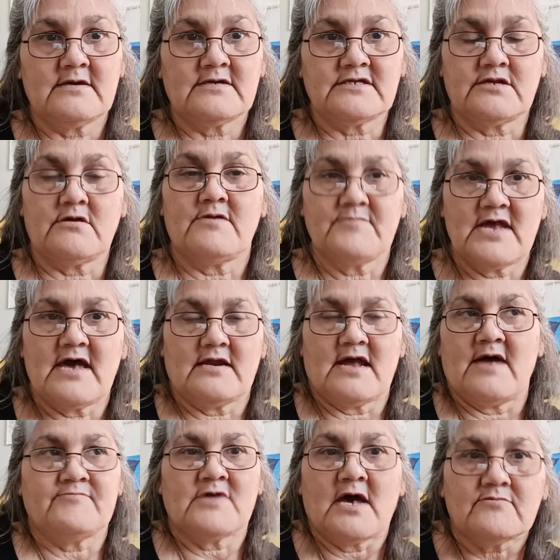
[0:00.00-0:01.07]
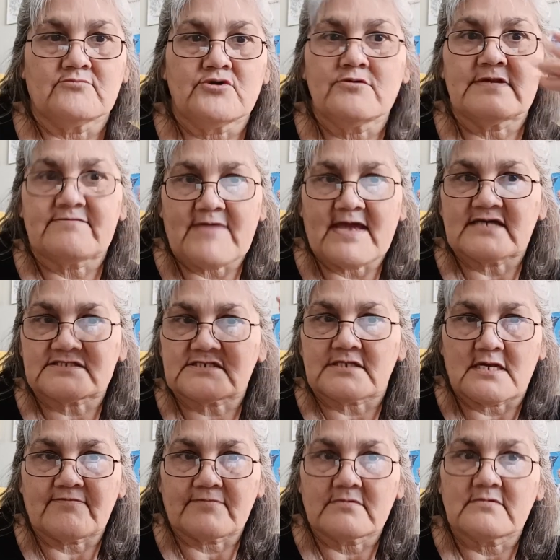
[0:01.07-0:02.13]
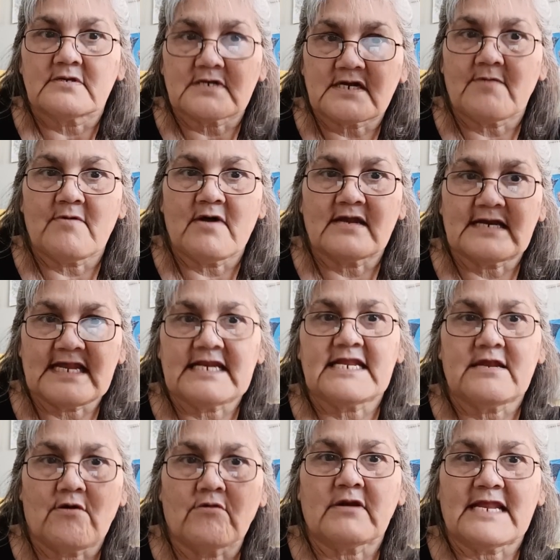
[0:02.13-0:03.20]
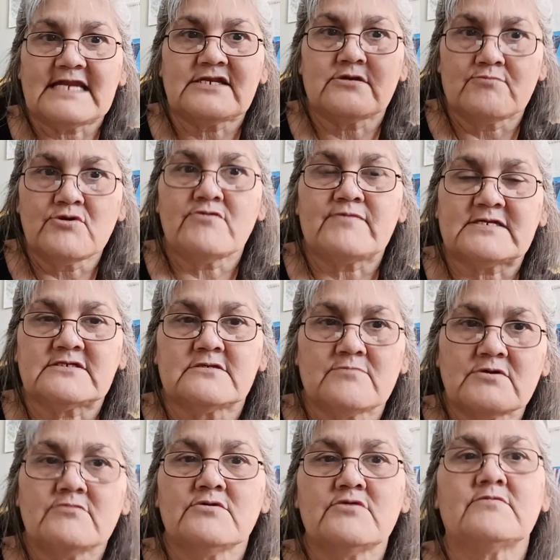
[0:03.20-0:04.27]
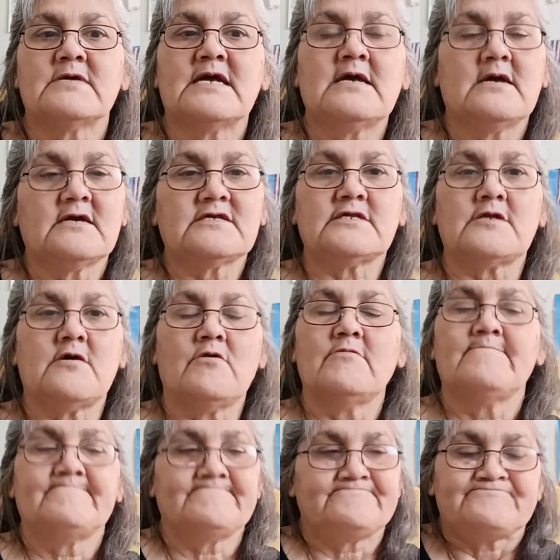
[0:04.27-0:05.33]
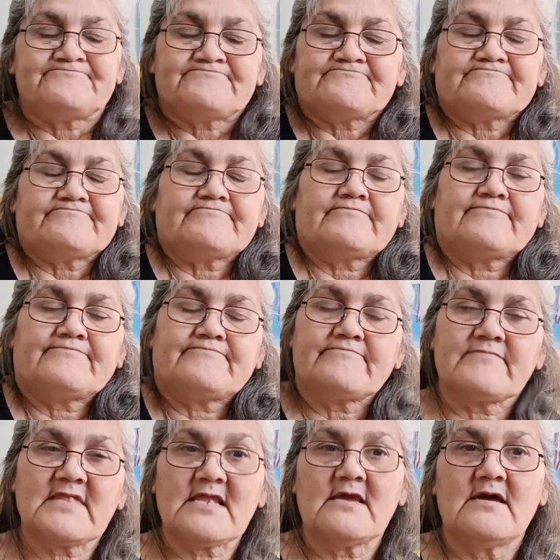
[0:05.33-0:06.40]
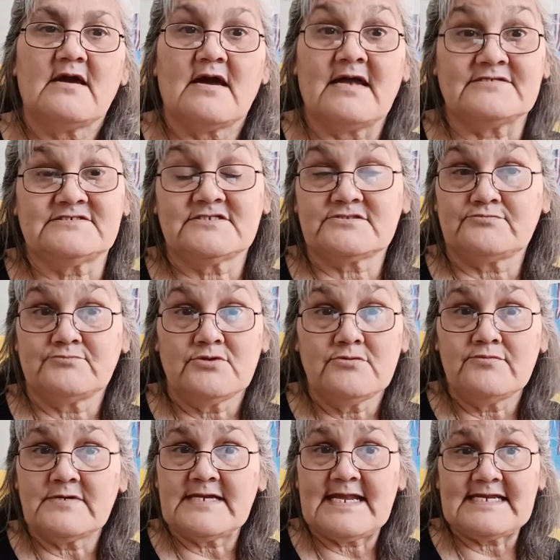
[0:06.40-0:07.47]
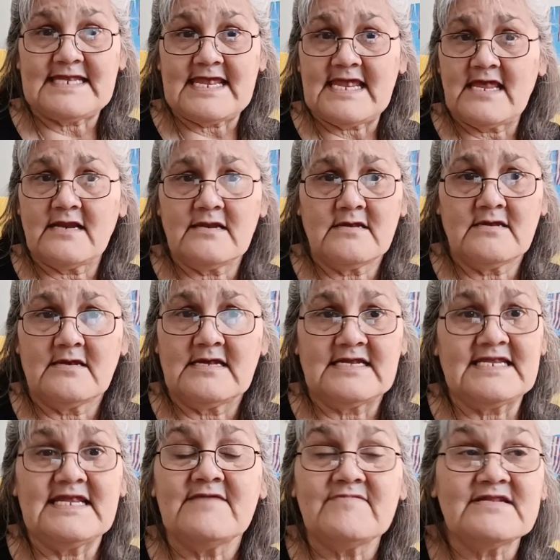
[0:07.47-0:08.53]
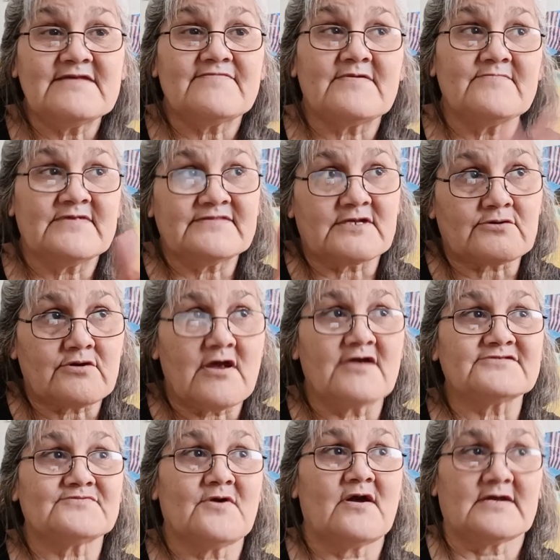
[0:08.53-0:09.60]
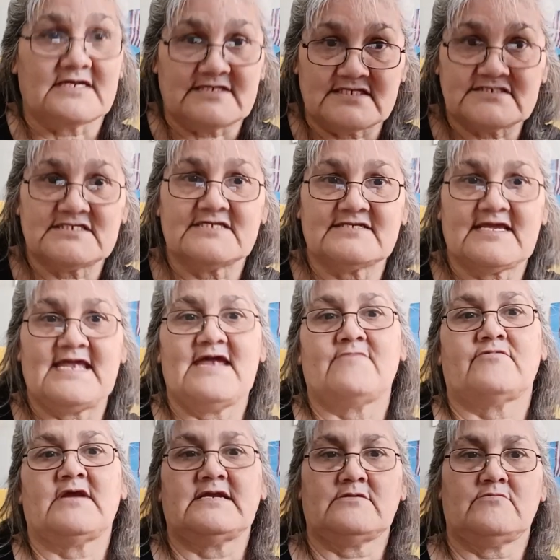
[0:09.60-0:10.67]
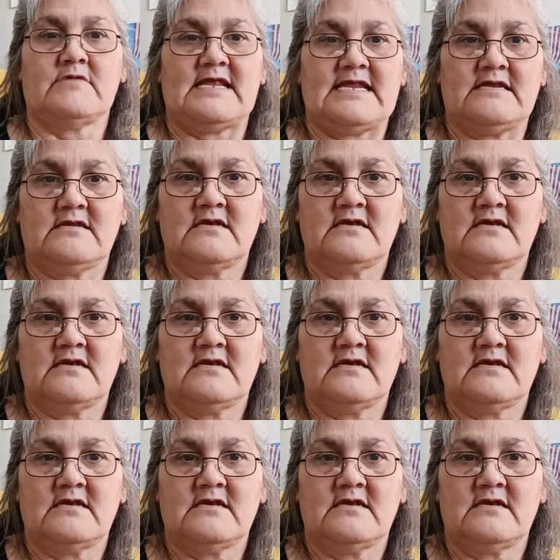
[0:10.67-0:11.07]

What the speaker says: I'm not moving fast enough. Come on, lady. Oh, lady, you're moving. You move. I just move when I can. Even if I'm in the crosswalk and it says I have right of way.